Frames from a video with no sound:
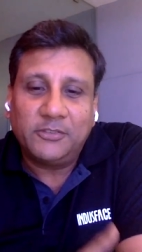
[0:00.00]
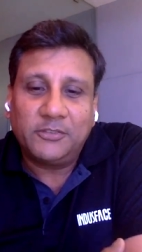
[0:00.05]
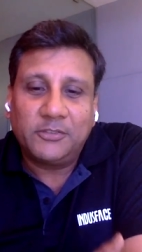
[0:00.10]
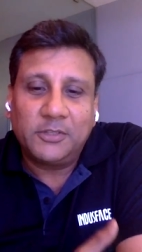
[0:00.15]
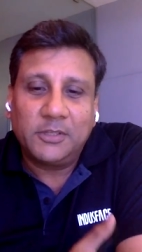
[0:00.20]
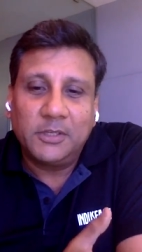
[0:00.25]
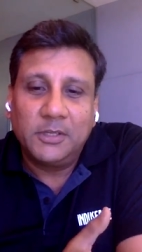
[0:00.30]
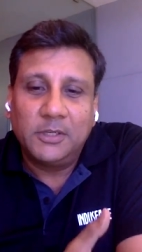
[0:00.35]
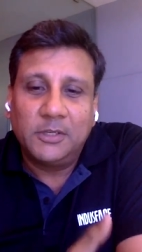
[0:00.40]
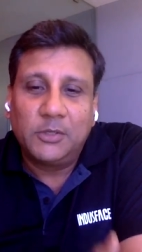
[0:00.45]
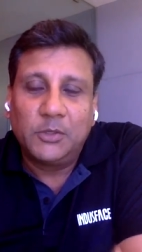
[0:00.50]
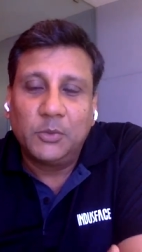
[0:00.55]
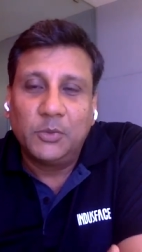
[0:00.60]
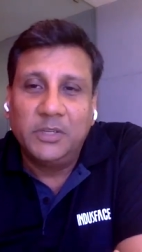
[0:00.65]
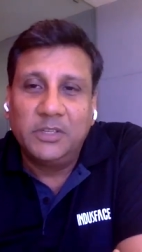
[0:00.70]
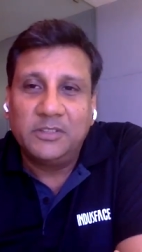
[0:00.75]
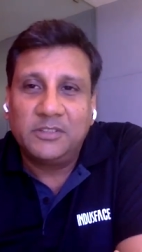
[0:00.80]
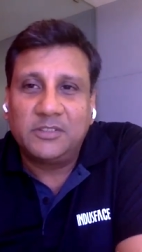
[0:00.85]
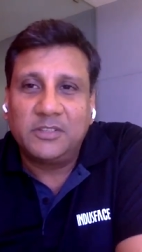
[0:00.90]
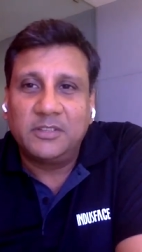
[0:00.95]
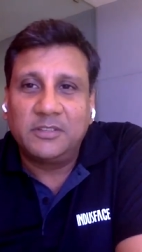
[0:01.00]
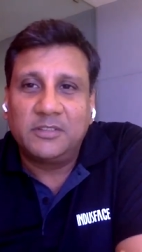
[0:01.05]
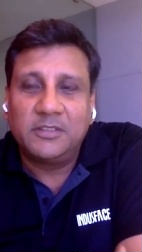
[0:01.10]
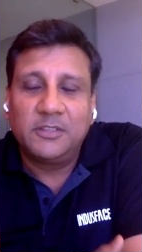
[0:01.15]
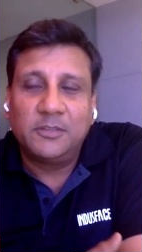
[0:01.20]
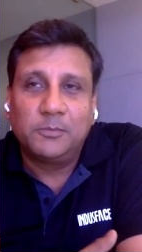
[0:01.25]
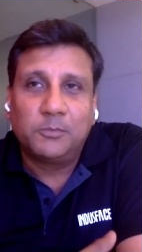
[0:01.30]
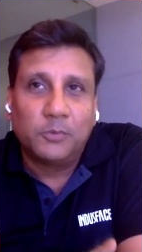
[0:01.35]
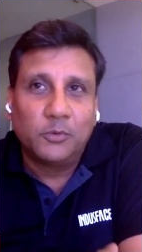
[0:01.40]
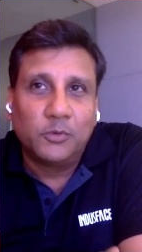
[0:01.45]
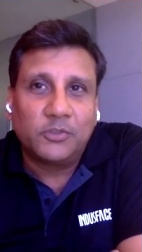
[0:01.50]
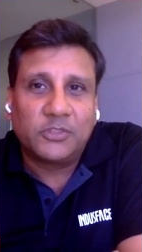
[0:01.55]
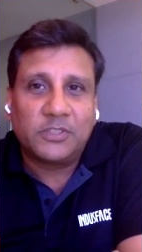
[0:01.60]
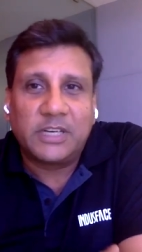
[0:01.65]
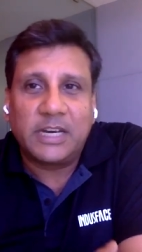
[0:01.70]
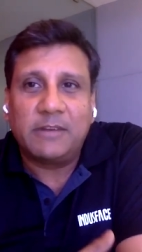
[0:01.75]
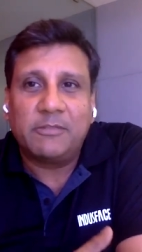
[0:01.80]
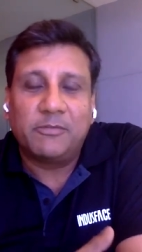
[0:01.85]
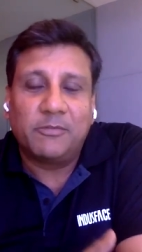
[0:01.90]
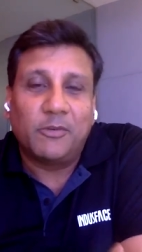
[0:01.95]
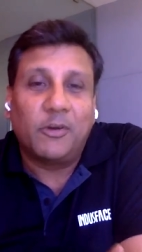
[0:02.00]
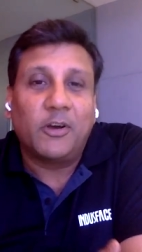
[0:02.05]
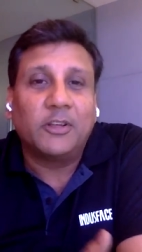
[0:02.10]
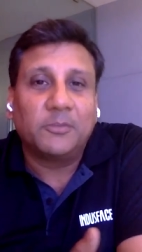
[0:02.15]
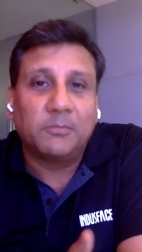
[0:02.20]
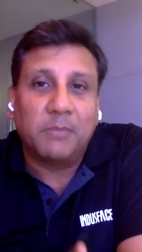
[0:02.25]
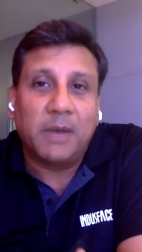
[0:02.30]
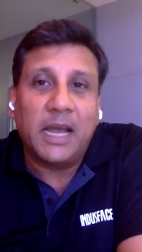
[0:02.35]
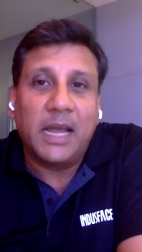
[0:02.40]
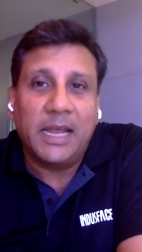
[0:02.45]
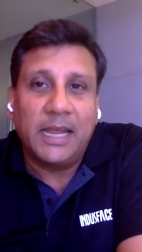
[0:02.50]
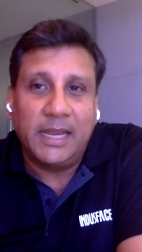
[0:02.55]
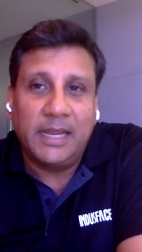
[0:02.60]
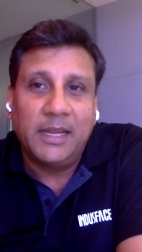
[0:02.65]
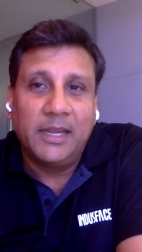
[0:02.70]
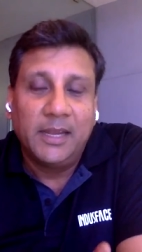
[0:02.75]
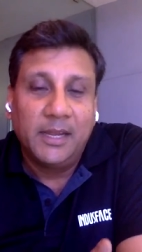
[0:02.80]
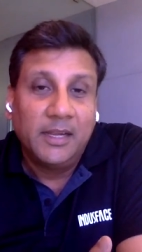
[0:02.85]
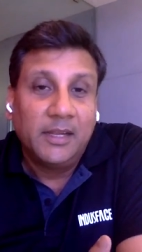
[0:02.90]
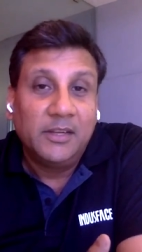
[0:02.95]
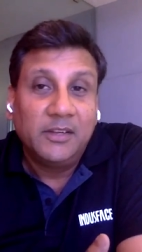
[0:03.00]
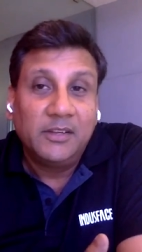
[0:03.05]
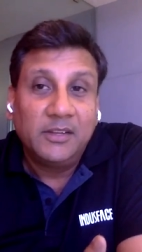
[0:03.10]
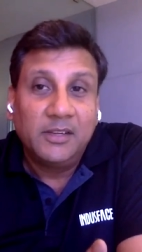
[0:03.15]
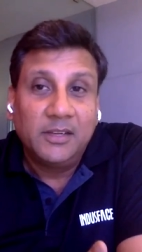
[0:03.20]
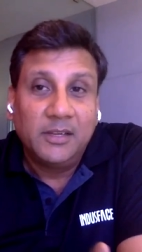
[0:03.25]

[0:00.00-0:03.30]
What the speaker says: first two instances bootstrap was by